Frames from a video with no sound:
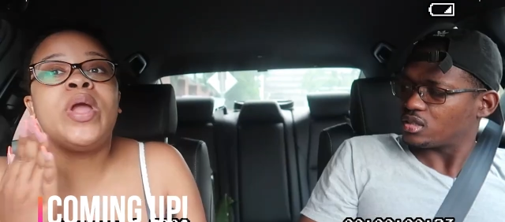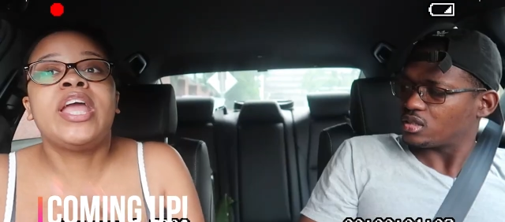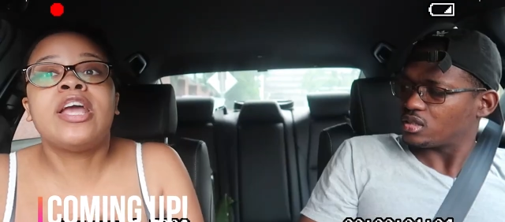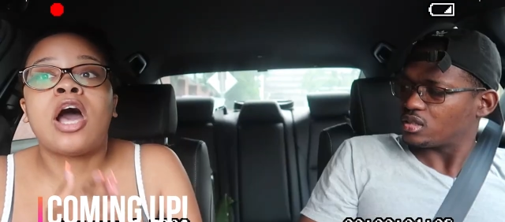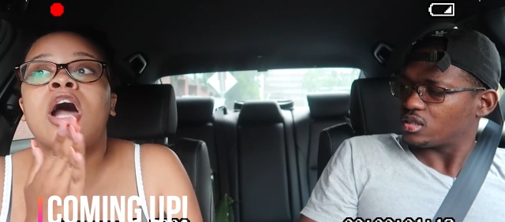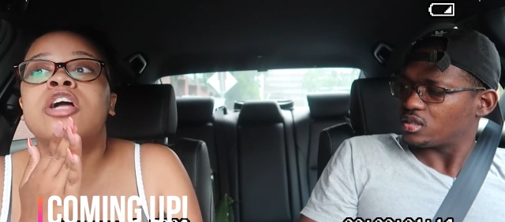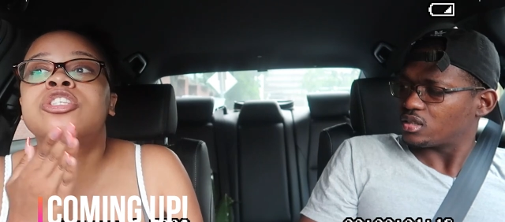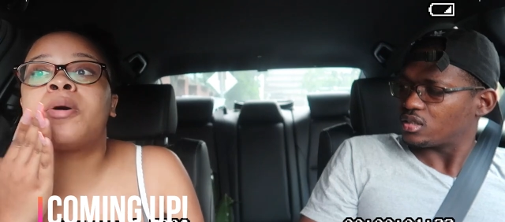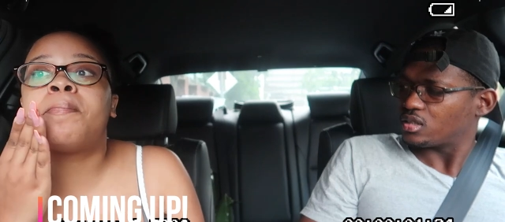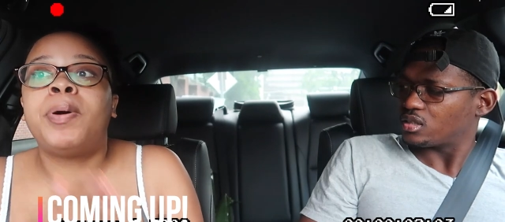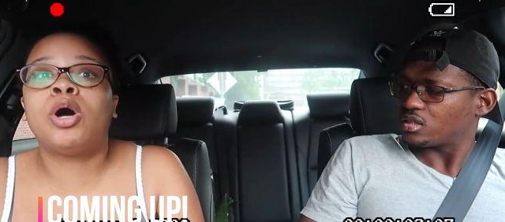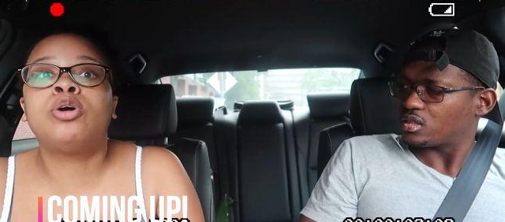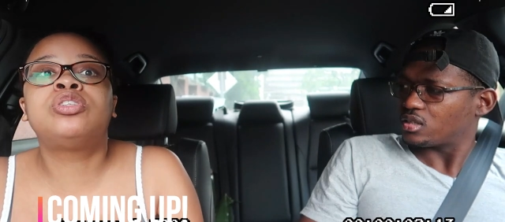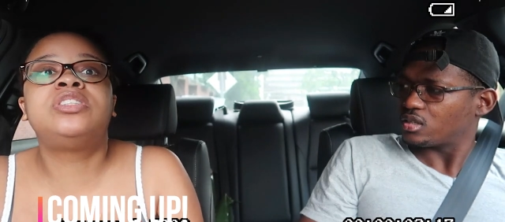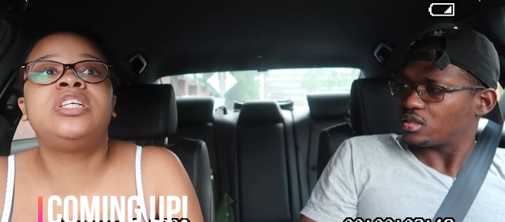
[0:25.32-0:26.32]
Speaker 1: We are
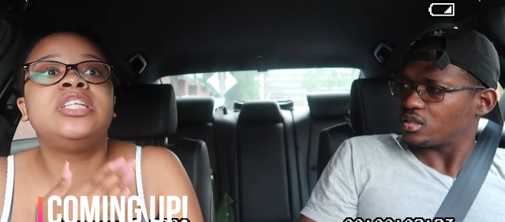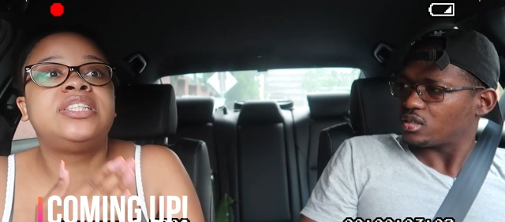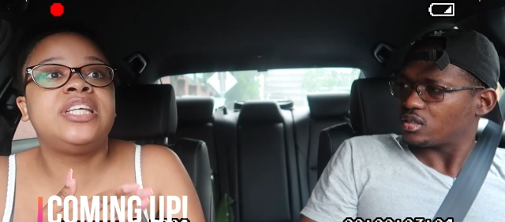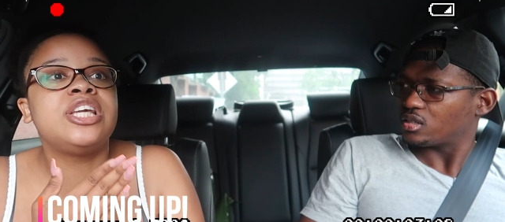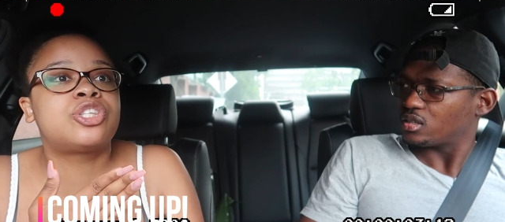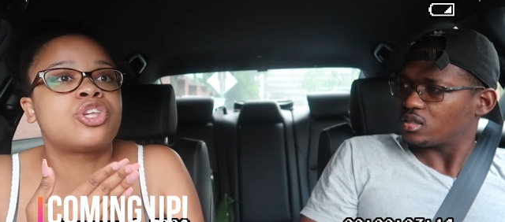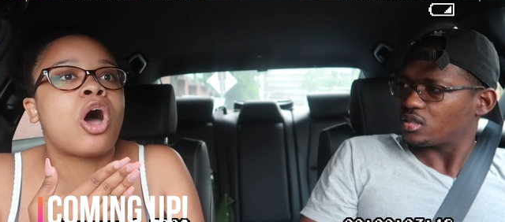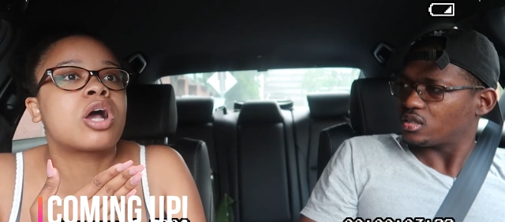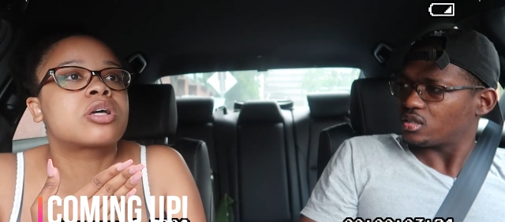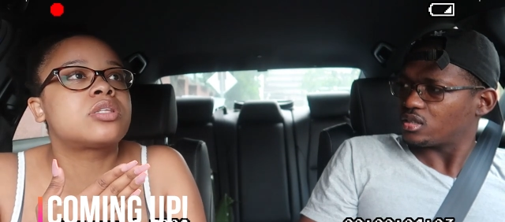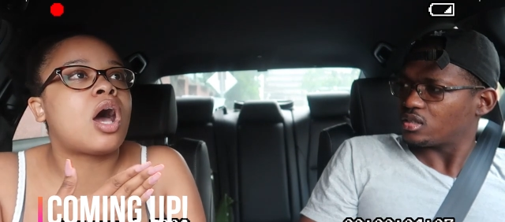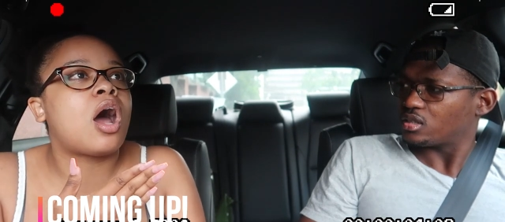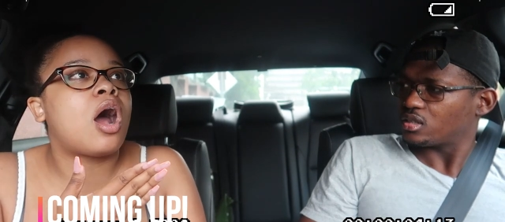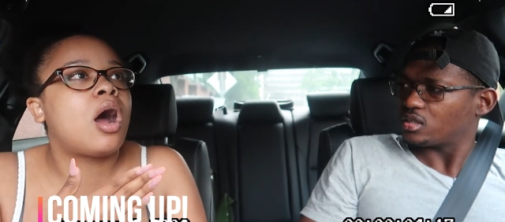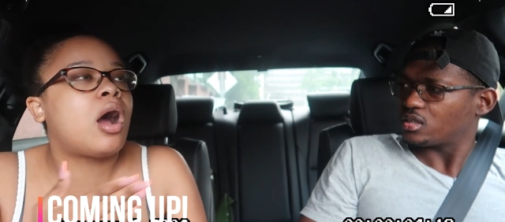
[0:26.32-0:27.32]
supposed to
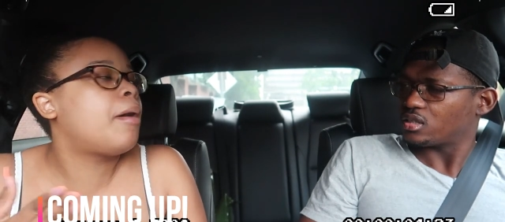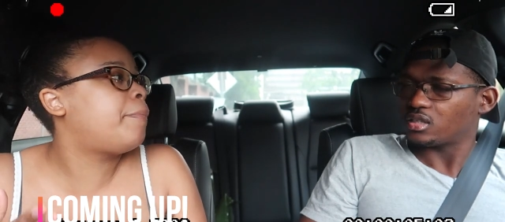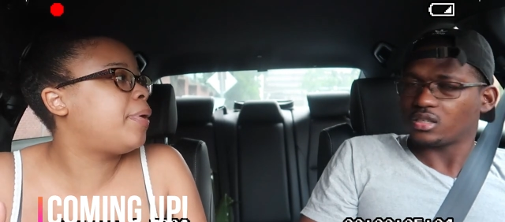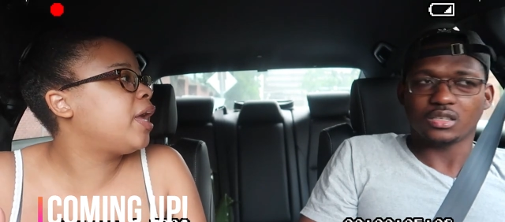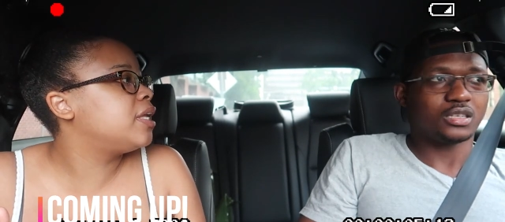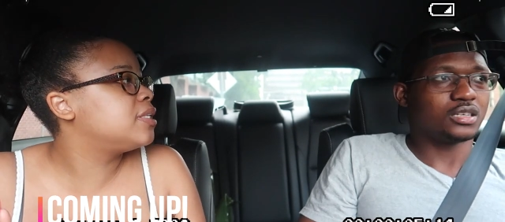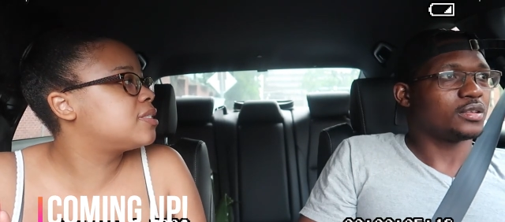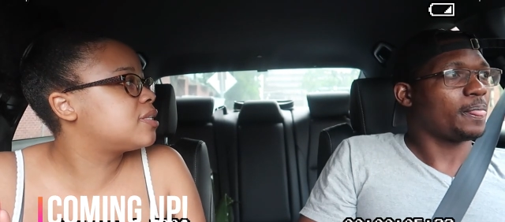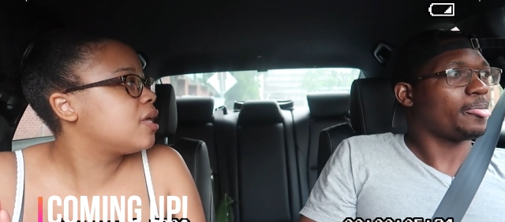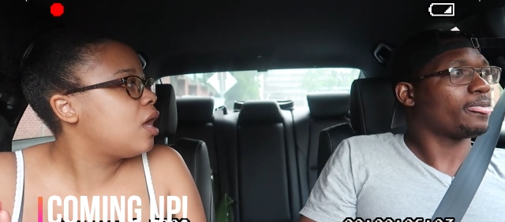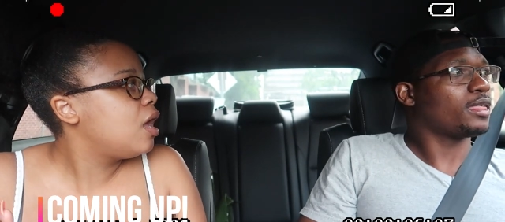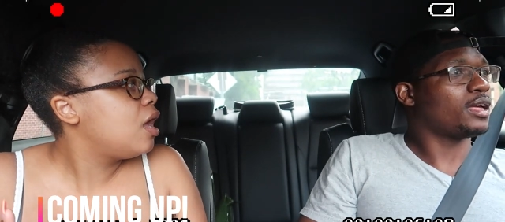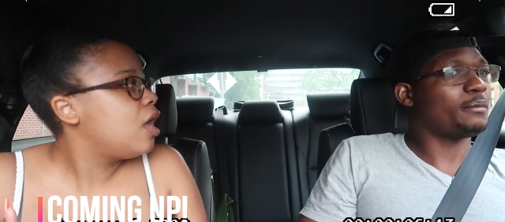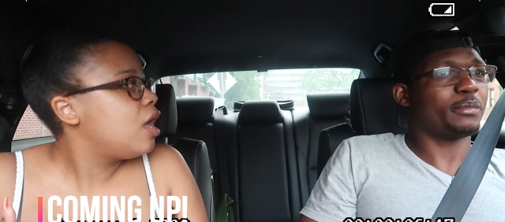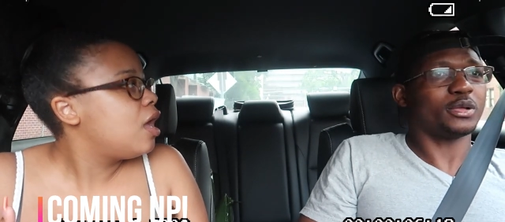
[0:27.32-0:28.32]
detox our
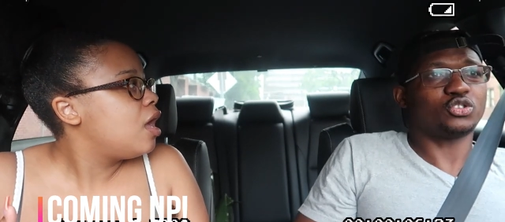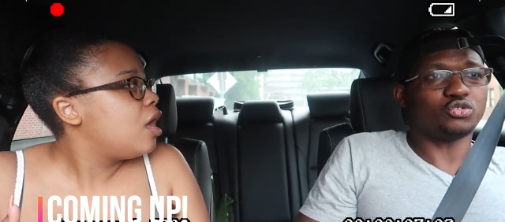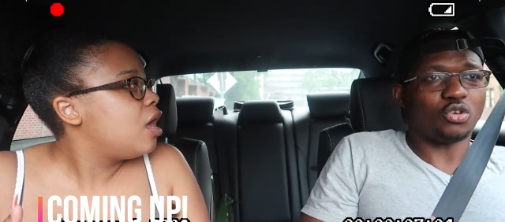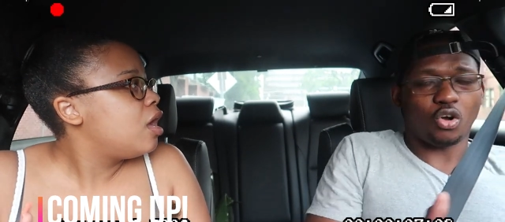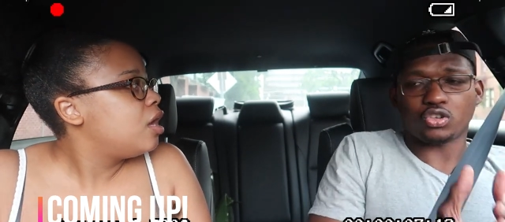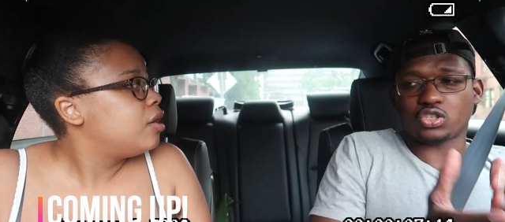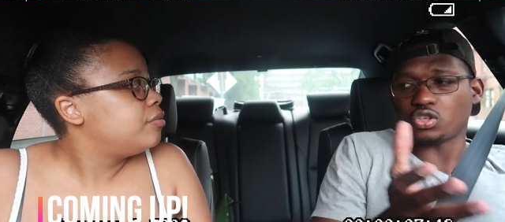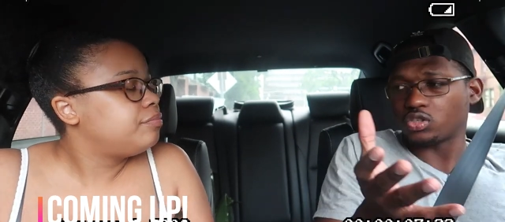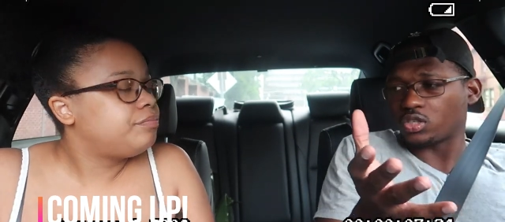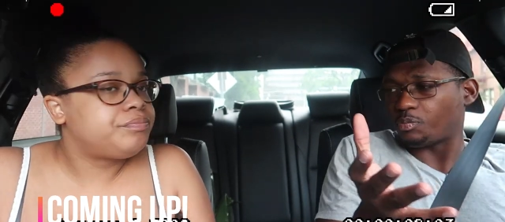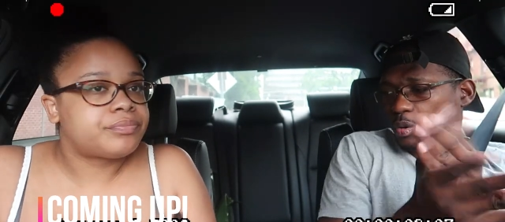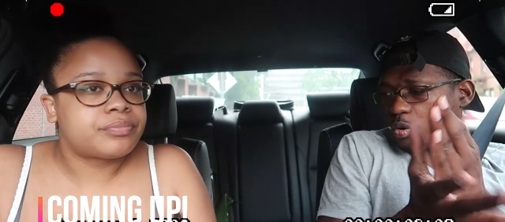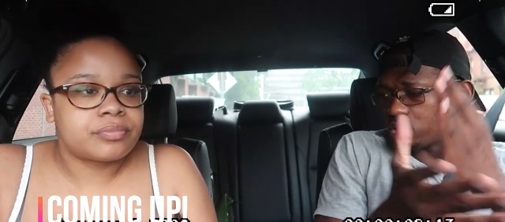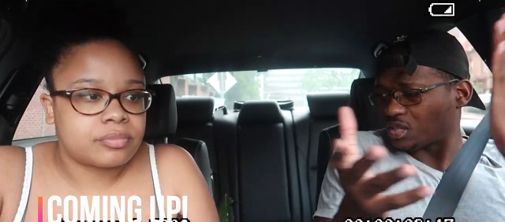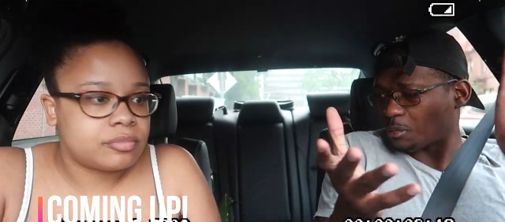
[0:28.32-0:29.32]
armpits.
Speaker 2: Yeah, but you also
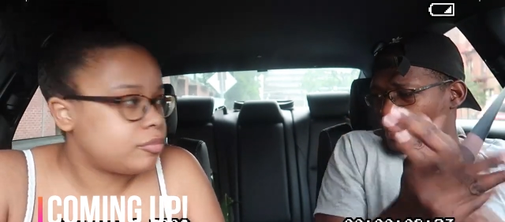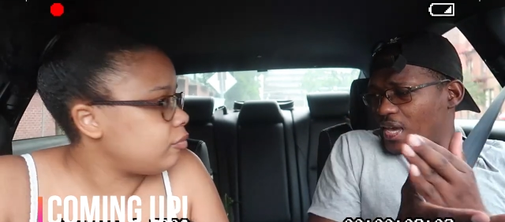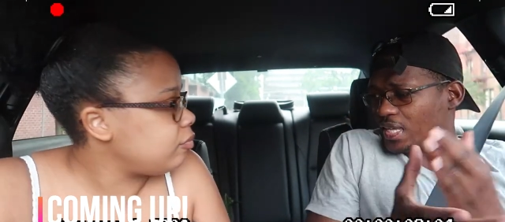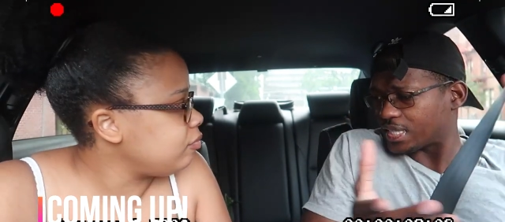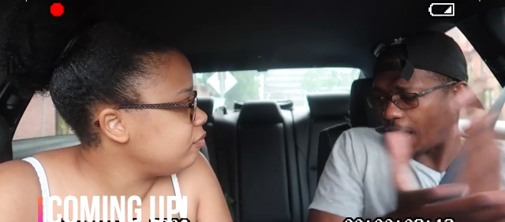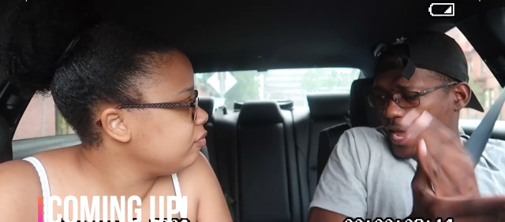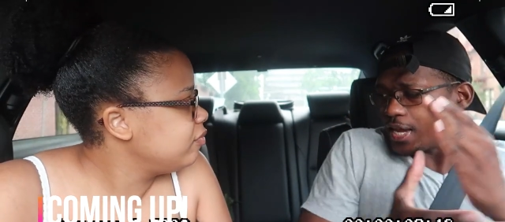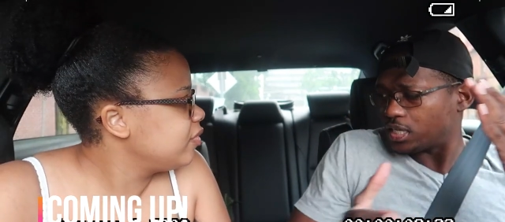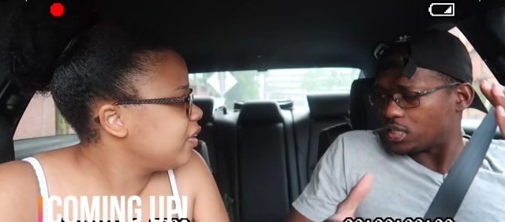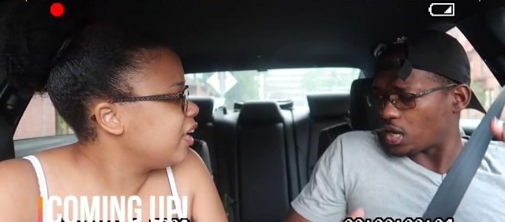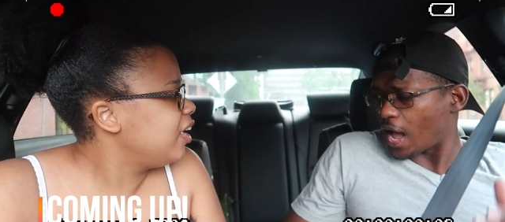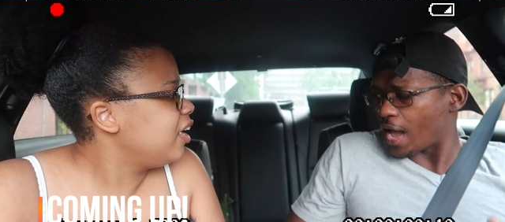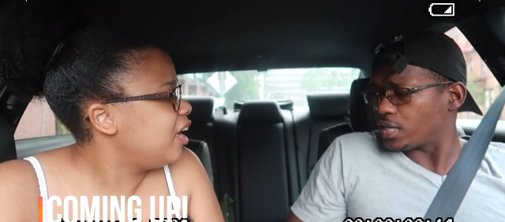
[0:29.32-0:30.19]
supposed to maintain your